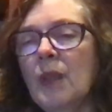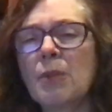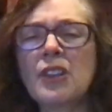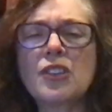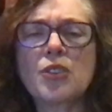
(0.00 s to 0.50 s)

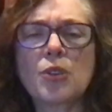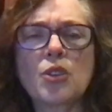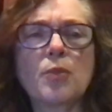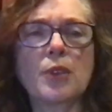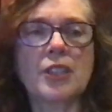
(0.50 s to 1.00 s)
but the
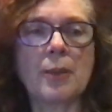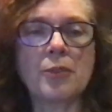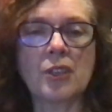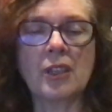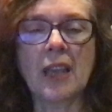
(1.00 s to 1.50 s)
social
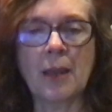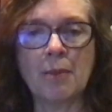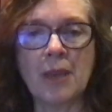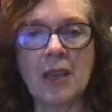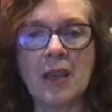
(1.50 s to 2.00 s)
perception
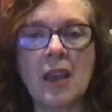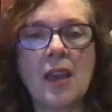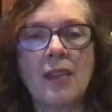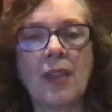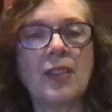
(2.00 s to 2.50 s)
can be
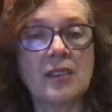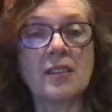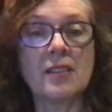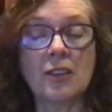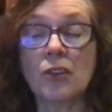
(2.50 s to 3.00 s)
that this
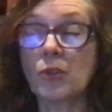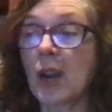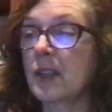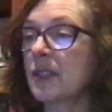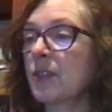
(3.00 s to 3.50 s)
is an
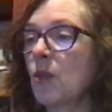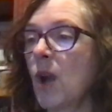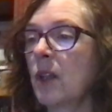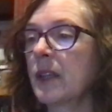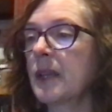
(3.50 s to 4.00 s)
attractive
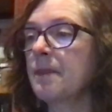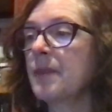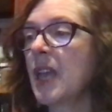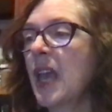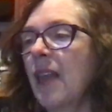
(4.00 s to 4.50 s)
quality.
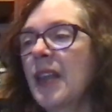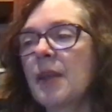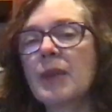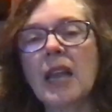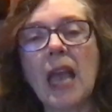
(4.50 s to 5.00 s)
And then
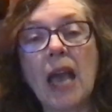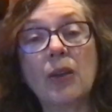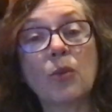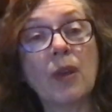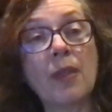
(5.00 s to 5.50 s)
I'm going to
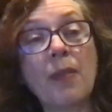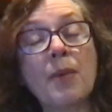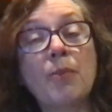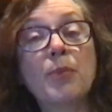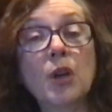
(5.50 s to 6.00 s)
add one that
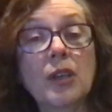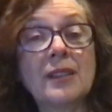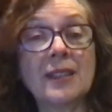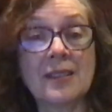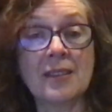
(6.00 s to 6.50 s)
the book
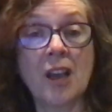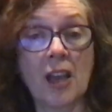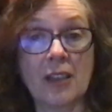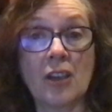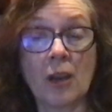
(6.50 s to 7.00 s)
does
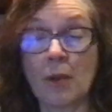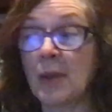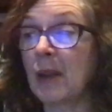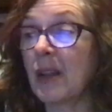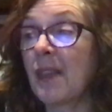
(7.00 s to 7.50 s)
not talk
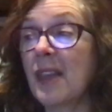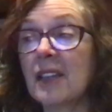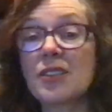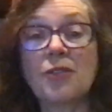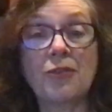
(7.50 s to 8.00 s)
about, and
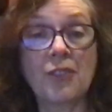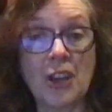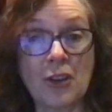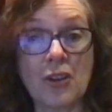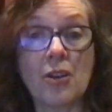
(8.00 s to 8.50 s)
that's
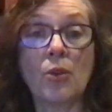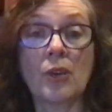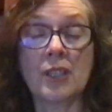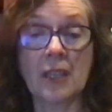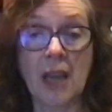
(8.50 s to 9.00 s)
fear or
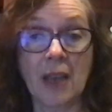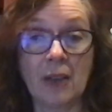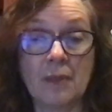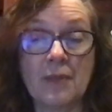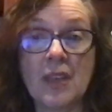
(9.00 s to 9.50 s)
denial.